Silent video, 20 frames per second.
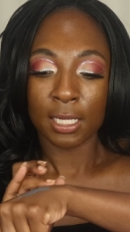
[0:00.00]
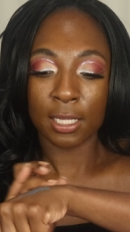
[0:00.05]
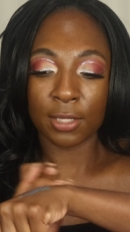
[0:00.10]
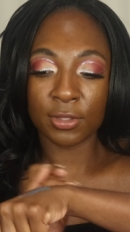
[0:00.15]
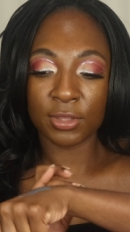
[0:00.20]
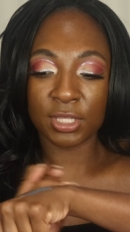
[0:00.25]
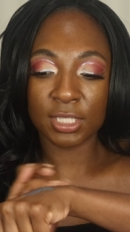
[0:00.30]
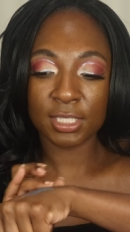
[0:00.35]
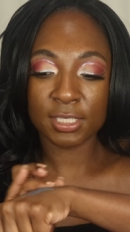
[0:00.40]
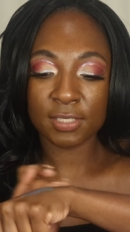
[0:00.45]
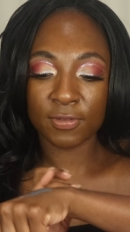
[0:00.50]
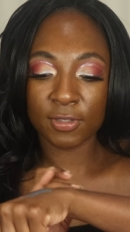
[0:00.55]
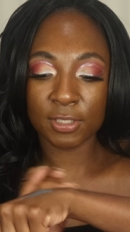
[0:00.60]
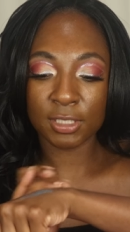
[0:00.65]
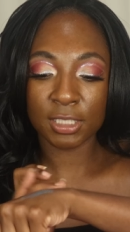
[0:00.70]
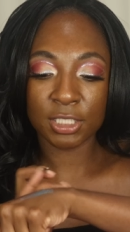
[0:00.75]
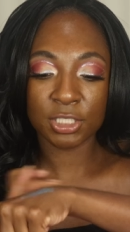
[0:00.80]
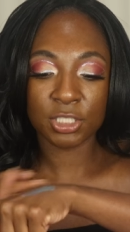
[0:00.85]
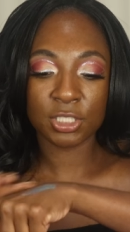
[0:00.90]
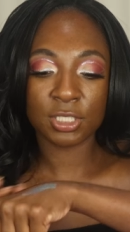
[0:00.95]
now this
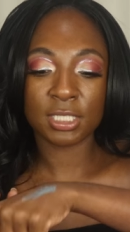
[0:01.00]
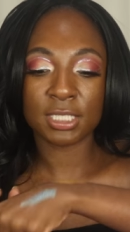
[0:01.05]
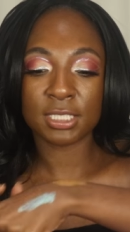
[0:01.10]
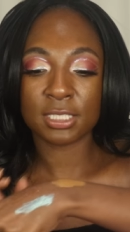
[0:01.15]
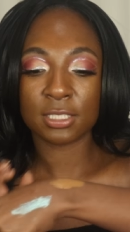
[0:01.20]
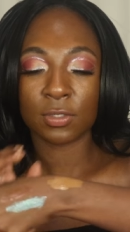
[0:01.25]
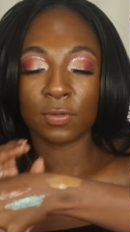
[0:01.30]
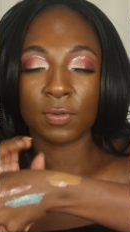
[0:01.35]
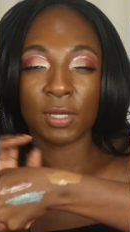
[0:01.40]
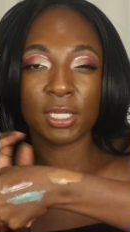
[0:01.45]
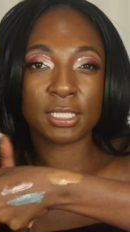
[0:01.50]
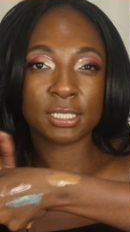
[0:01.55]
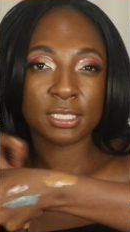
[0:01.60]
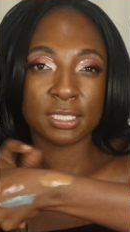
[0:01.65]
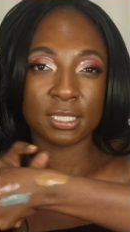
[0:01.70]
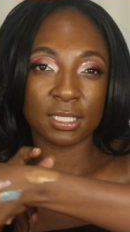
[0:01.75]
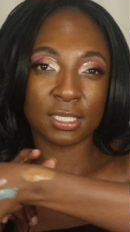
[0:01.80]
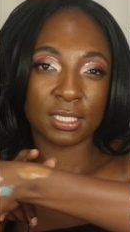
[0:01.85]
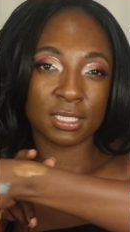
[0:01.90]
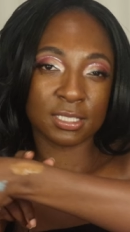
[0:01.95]
foundation isn't quite as
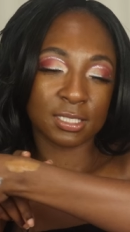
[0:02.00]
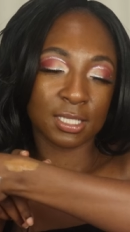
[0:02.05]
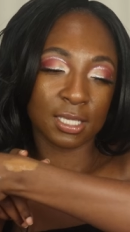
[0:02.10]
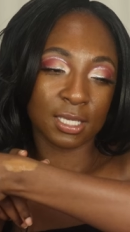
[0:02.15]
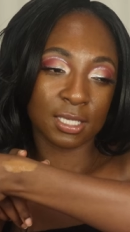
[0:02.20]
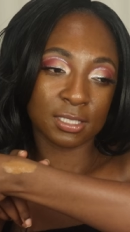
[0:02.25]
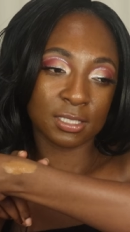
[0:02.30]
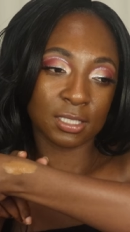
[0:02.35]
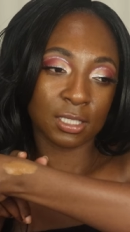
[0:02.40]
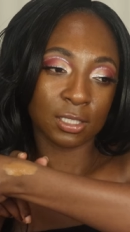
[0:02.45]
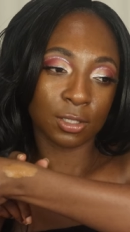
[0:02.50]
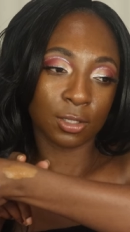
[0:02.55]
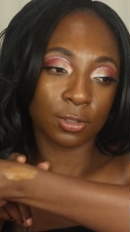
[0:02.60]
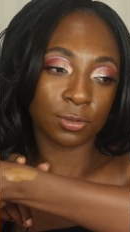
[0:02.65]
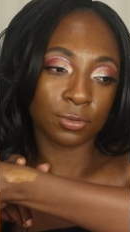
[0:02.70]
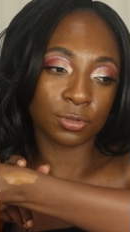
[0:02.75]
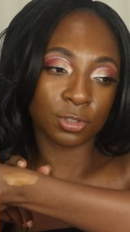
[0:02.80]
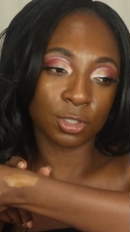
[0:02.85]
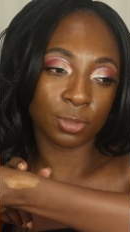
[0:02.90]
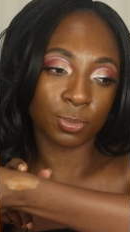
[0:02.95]
thick as the Estee
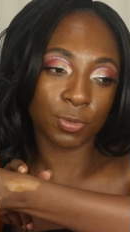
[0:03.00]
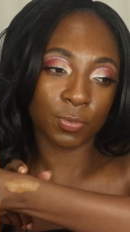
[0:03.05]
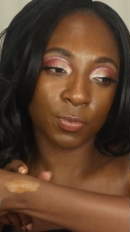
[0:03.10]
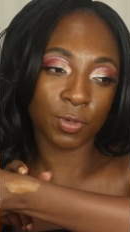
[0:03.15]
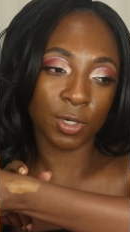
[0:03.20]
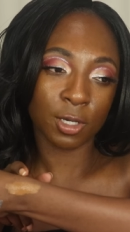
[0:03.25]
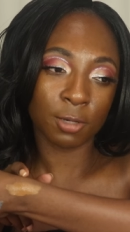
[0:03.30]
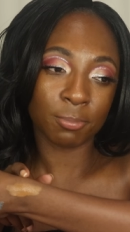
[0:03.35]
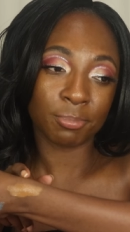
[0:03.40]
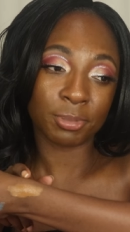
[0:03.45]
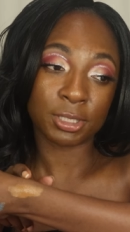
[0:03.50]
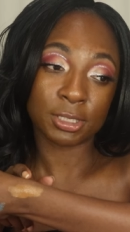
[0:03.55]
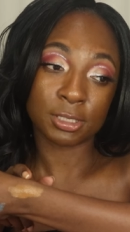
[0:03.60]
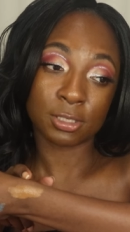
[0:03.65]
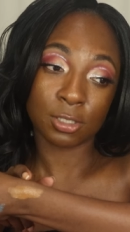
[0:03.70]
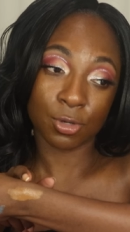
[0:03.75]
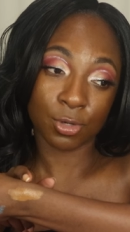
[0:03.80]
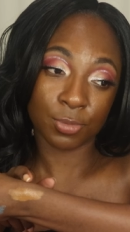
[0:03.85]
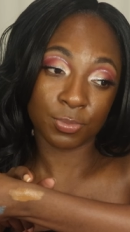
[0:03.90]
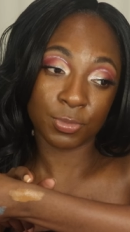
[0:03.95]
Lauder Double Wear, but
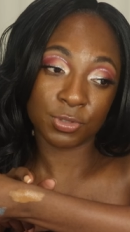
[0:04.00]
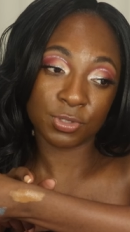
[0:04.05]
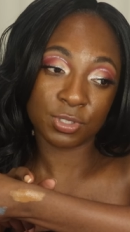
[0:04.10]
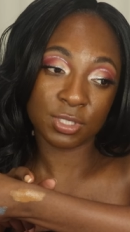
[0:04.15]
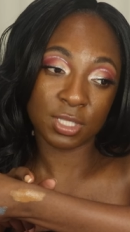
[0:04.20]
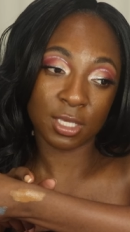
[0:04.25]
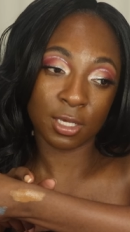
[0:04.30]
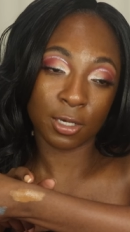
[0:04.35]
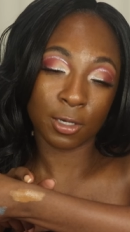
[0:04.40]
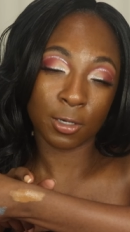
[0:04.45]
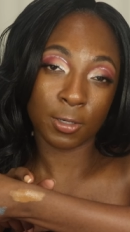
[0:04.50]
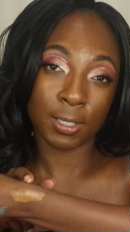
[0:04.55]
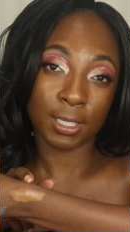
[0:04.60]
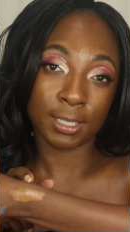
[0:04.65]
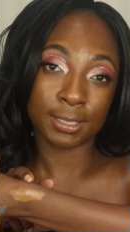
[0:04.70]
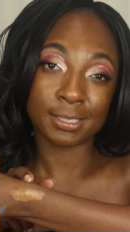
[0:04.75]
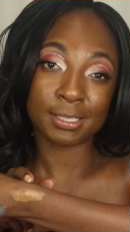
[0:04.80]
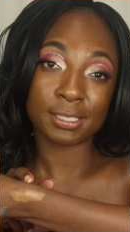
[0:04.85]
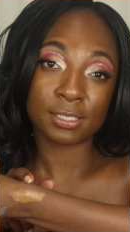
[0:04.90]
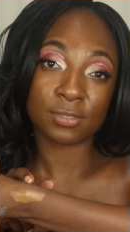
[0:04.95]
it's almost there
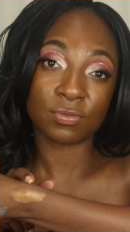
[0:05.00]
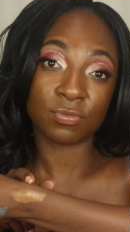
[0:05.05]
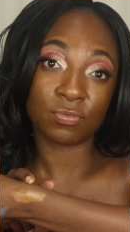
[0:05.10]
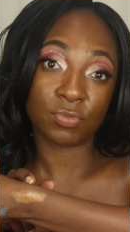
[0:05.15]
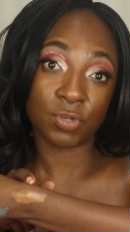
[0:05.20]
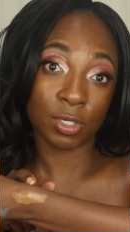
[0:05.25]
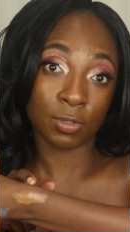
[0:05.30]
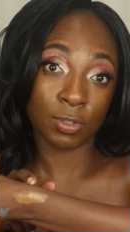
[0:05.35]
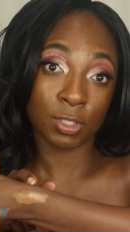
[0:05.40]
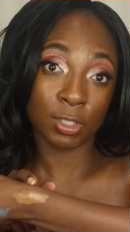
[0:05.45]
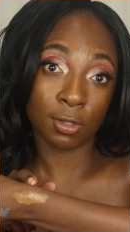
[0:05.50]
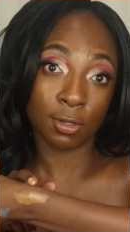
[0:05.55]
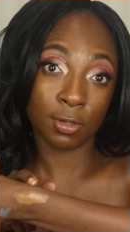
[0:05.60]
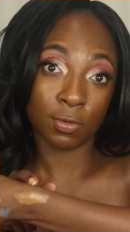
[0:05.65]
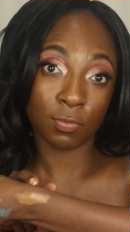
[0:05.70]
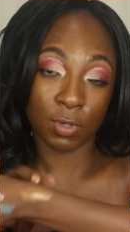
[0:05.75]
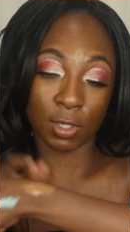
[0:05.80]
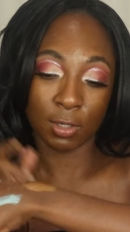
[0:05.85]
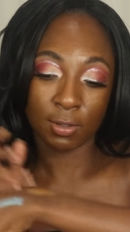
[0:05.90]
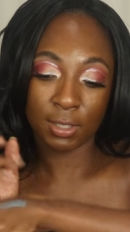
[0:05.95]
and it is very
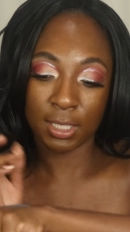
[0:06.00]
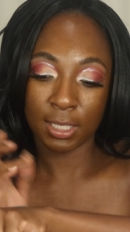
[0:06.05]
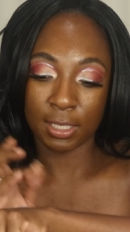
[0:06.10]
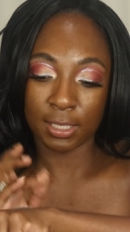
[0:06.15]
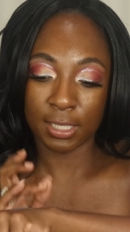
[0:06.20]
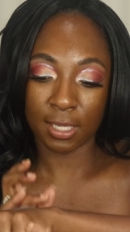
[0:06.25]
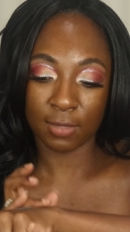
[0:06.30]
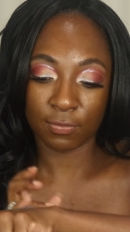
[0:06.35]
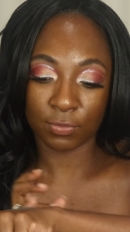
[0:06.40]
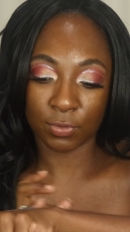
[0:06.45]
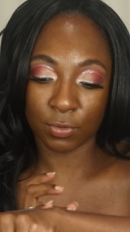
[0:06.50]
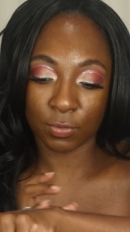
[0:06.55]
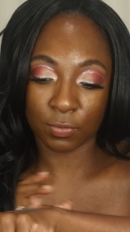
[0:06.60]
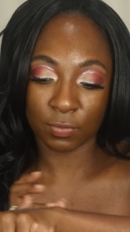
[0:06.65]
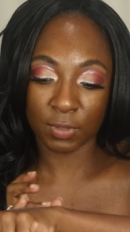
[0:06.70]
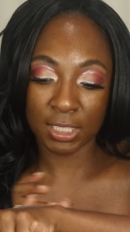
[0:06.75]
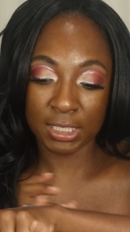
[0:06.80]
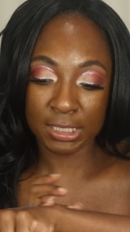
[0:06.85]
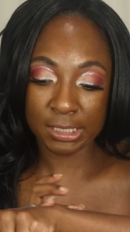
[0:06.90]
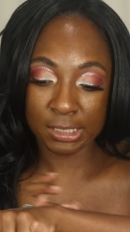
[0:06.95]
long wearing and they have a
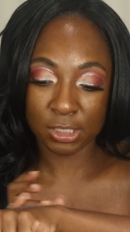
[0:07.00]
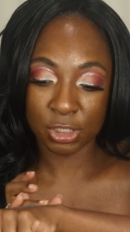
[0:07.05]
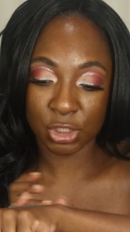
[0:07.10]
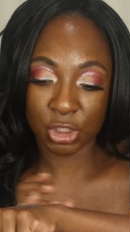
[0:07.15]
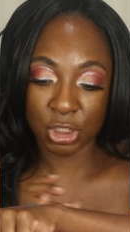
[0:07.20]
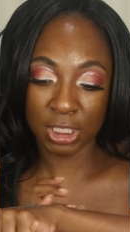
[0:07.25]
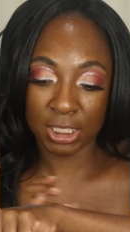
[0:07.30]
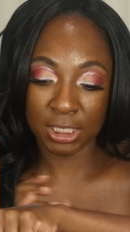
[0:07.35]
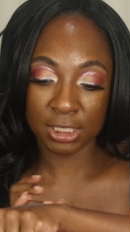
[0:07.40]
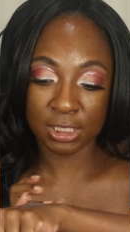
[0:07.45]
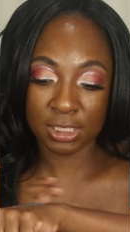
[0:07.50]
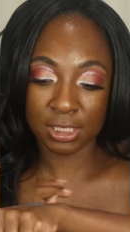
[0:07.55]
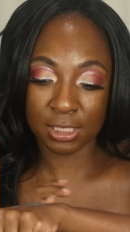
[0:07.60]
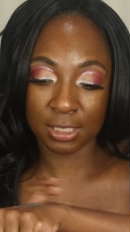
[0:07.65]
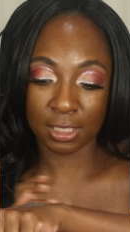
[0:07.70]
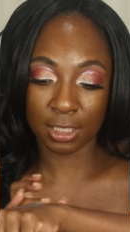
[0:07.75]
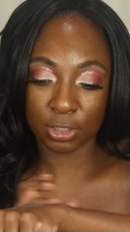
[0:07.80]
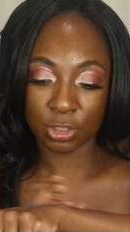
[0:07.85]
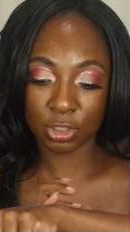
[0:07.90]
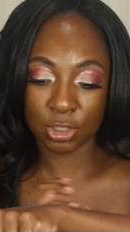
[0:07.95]
great shade
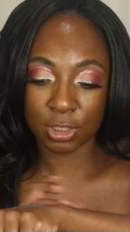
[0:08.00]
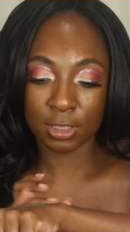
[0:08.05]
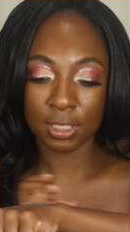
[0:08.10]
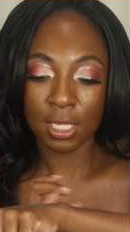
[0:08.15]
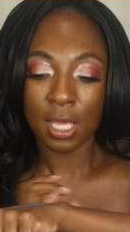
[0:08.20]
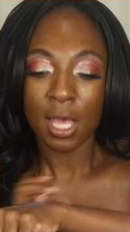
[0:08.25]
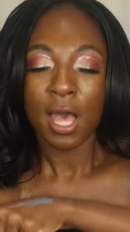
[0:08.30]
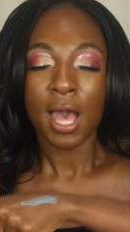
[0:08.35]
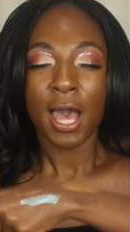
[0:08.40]
selection.